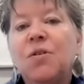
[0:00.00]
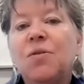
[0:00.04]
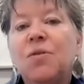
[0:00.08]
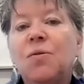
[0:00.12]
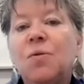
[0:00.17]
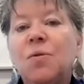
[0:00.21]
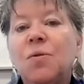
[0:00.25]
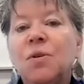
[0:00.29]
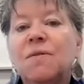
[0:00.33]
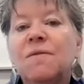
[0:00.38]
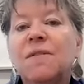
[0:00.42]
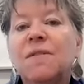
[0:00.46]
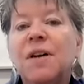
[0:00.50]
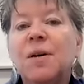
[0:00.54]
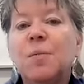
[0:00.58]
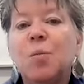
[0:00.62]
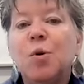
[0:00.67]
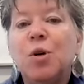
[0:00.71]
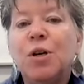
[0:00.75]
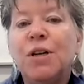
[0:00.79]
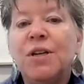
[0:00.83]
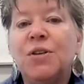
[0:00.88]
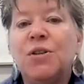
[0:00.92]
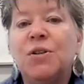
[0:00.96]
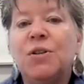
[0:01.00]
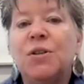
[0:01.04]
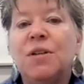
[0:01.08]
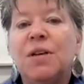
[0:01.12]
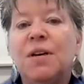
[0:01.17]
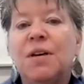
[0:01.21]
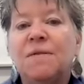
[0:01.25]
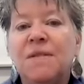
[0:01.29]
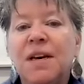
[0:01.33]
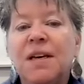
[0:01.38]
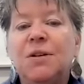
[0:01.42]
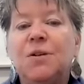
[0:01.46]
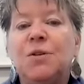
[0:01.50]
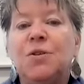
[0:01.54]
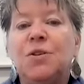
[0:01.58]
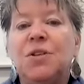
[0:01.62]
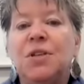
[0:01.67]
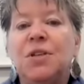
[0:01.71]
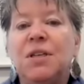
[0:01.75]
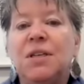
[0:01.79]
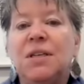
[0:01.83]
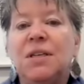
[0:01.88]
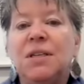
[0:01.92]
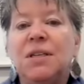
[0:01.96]
Your vibration of
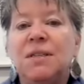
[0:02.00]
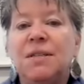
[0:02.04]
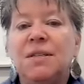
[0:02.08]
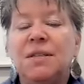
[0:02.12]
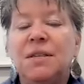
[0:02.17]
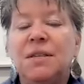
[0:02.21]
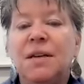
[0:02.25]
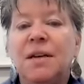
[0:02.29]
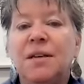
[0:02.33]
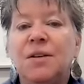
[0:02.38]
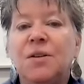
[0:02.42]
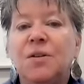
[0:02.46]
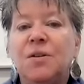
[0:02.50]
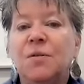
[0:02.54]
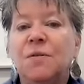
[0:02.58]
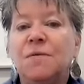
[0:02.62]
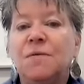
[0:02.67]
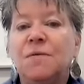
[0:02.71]
energy is like your